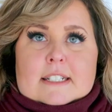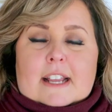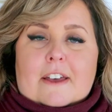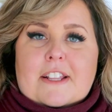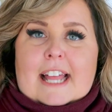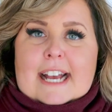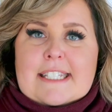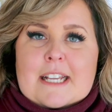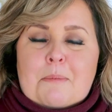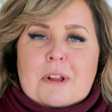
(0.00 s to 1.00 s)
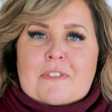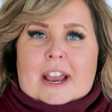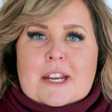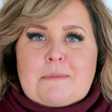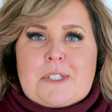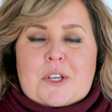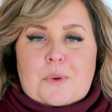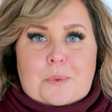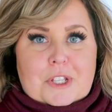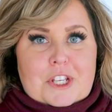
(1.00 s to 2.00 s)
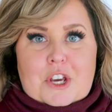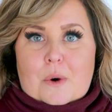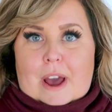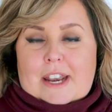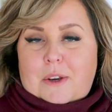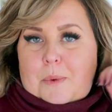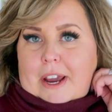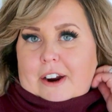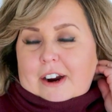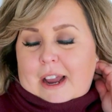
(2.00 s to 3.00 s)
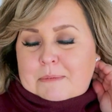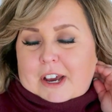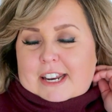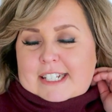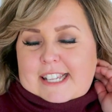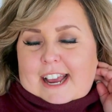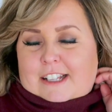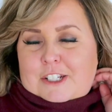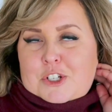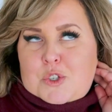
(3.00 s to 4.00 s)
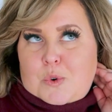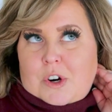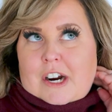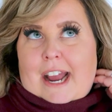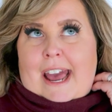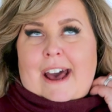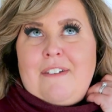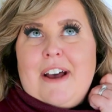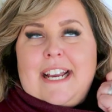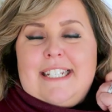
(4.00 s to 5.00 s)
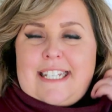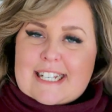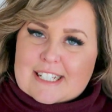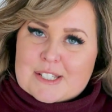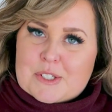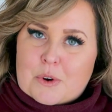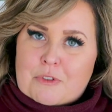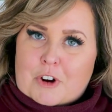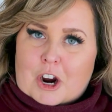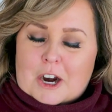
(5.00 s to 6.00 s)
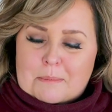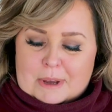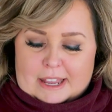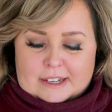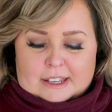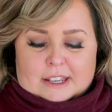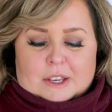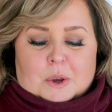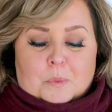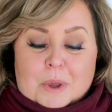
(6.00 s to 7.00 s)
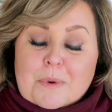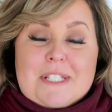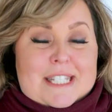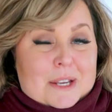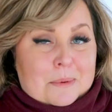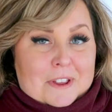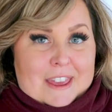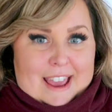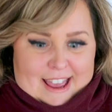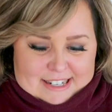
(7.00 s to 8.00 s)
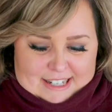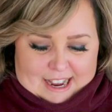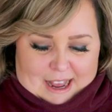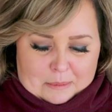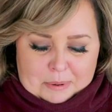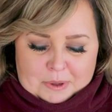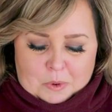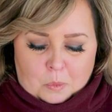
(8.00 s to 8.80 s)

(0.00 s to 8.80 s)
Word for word: Now the last couple of items could really go anywhere. I'm not exactly sure. I have ideas so far, but we will see where they end up.